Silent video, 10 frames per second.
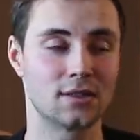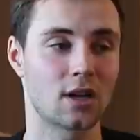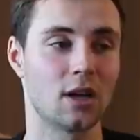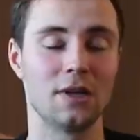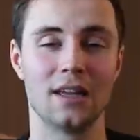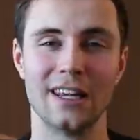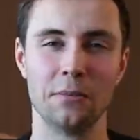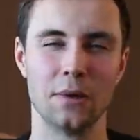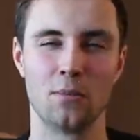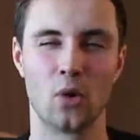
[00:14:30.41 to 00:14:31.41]
It's gonna be a
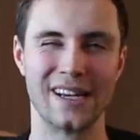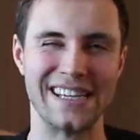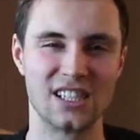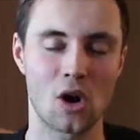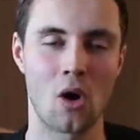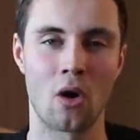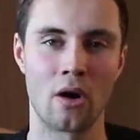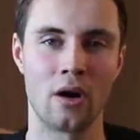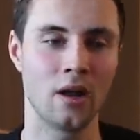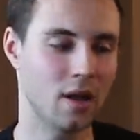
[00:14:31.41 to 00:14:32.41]
little bit more
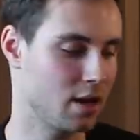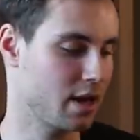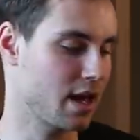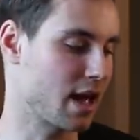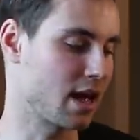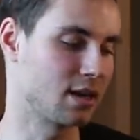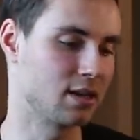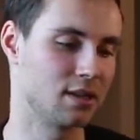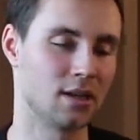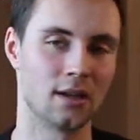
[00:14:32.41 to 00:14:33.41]
guitar
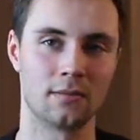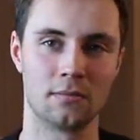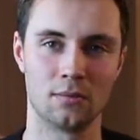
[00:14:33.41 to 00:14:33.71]
and uh,